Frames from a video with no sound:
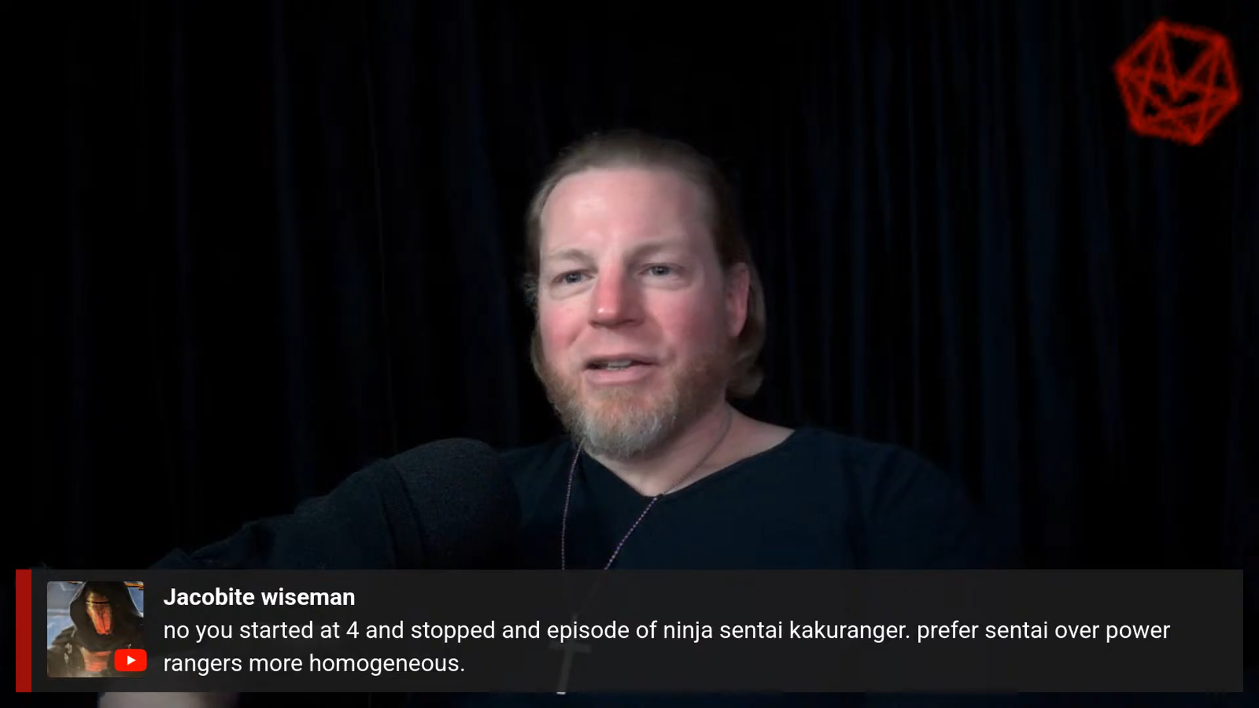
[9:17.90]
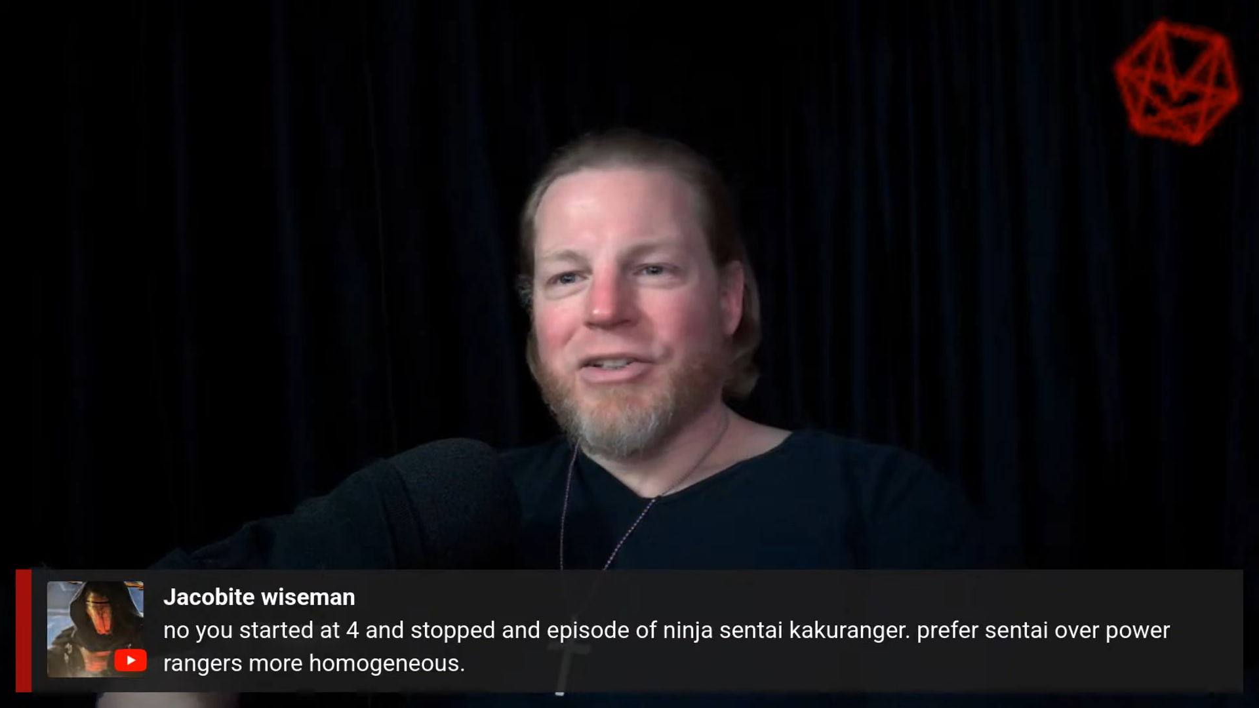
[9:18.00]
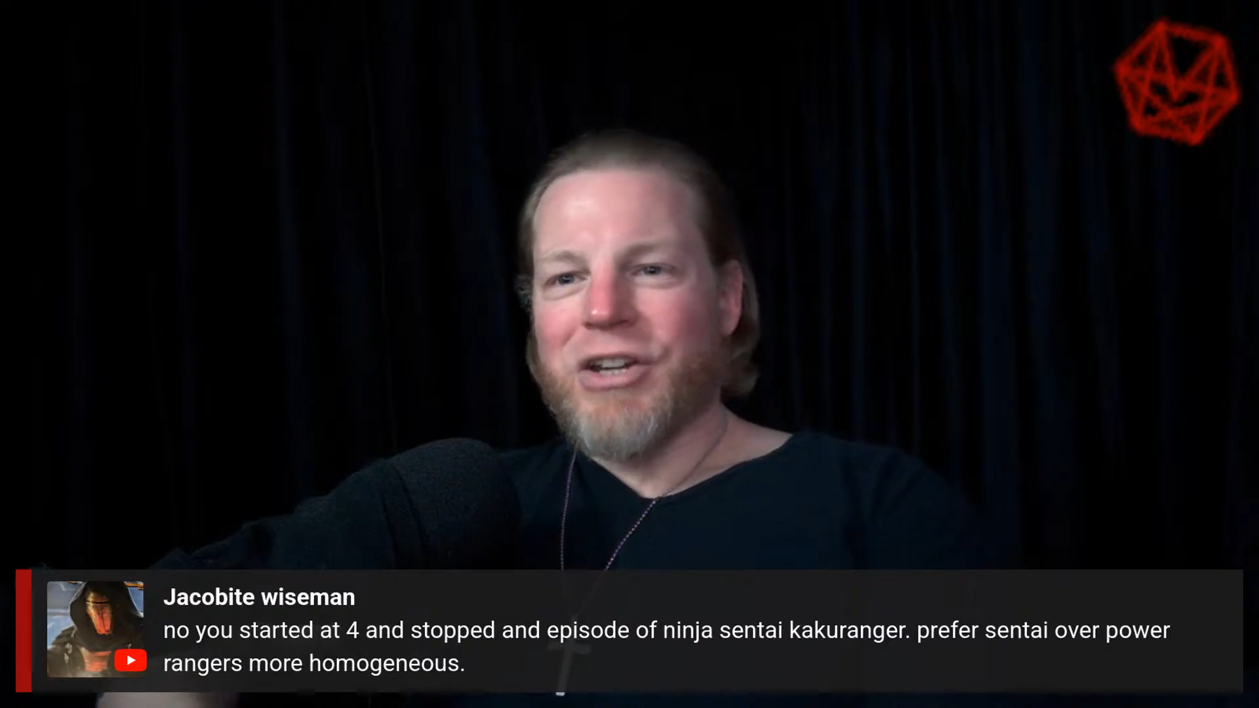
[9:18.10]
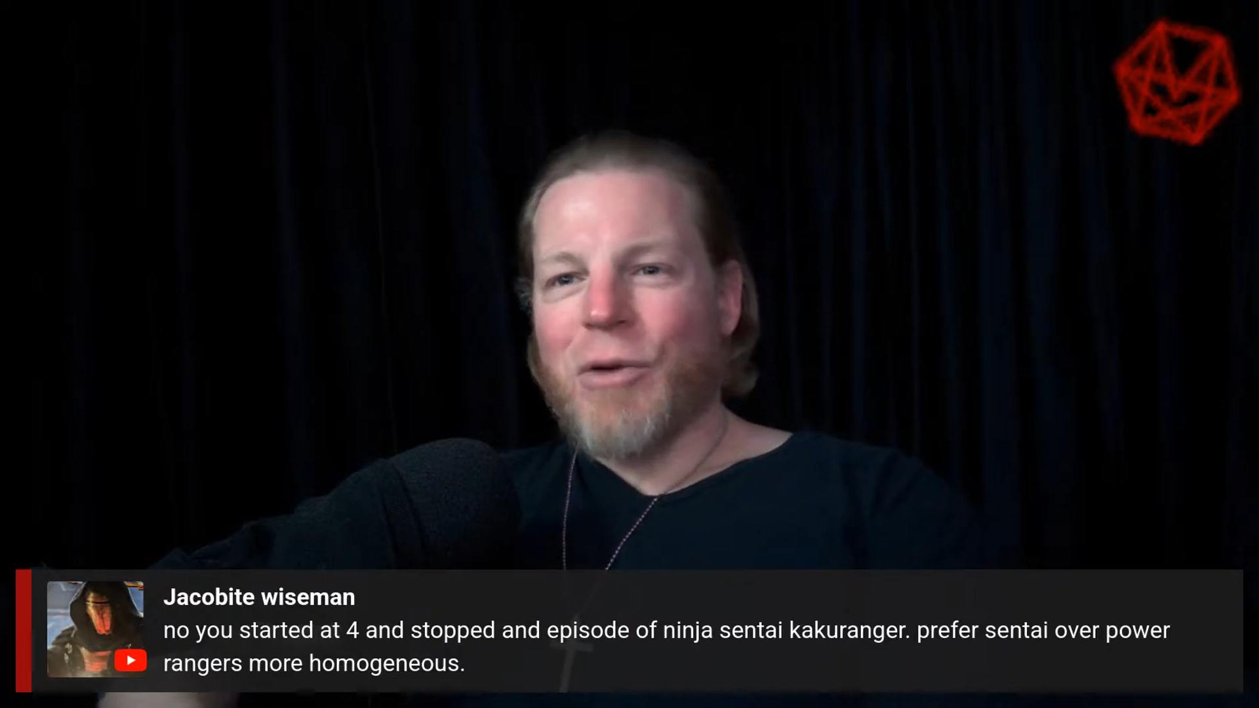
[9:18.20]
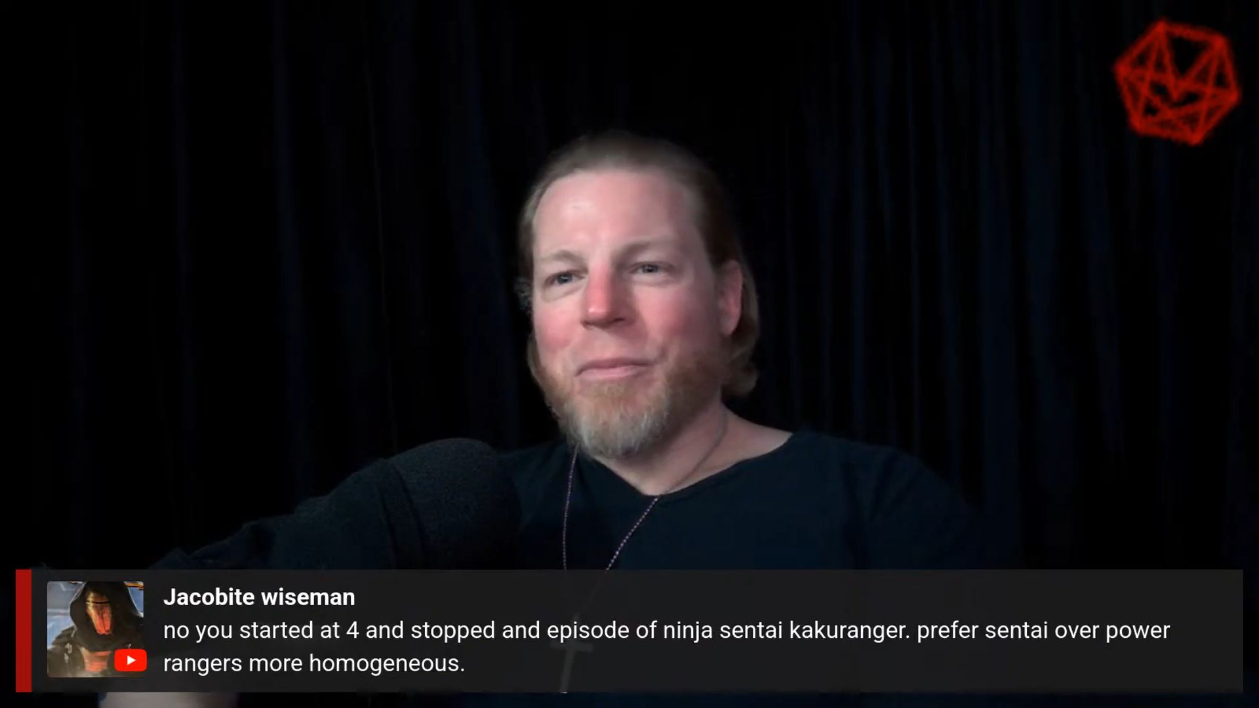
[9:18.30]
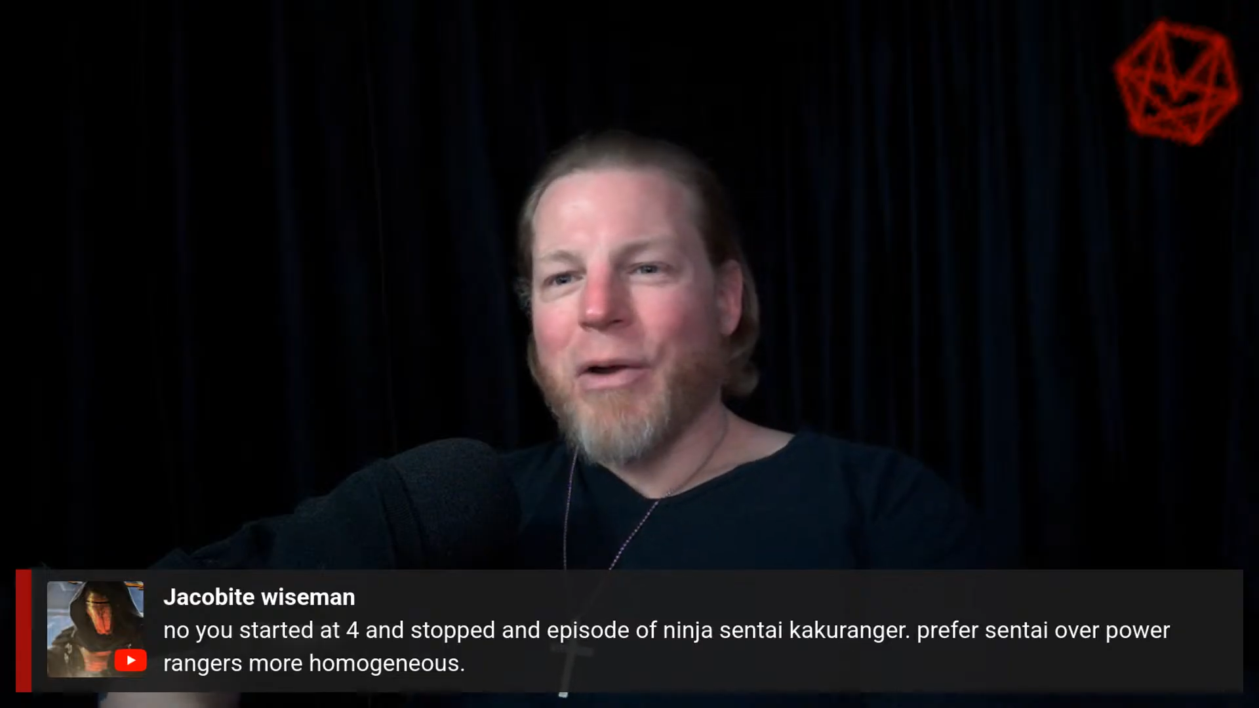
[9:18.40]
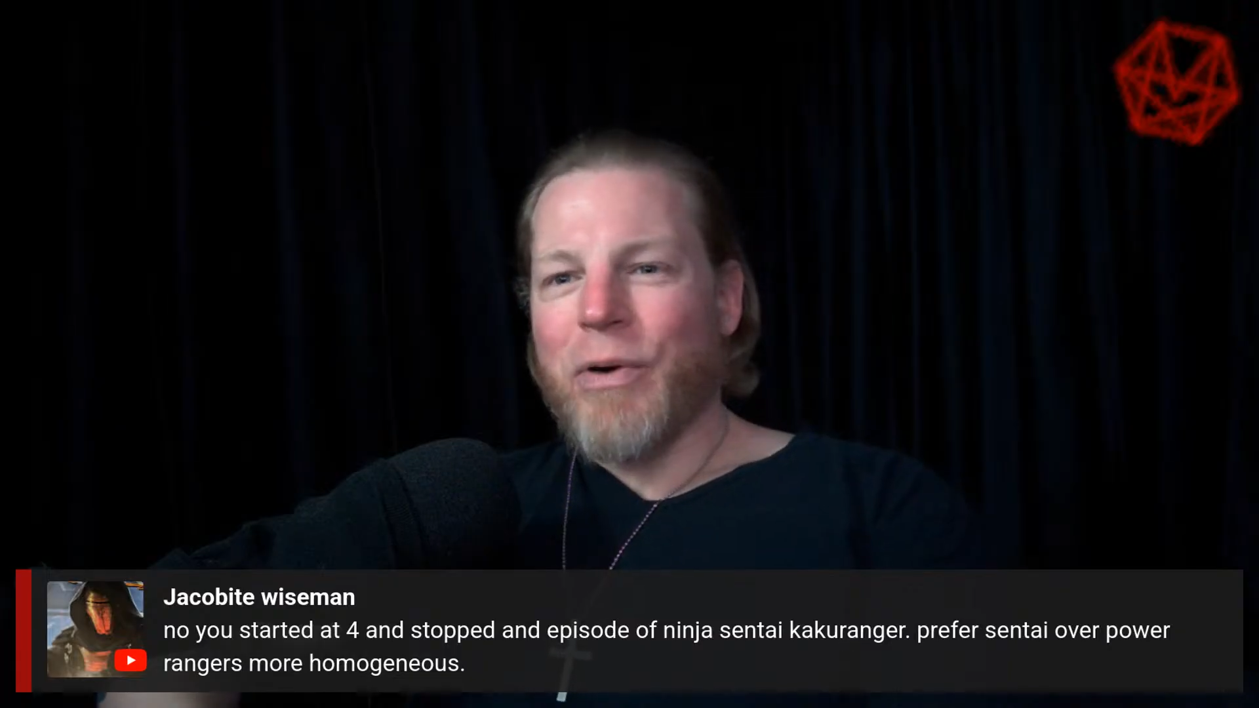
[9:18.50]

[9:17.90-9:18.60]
Jacobi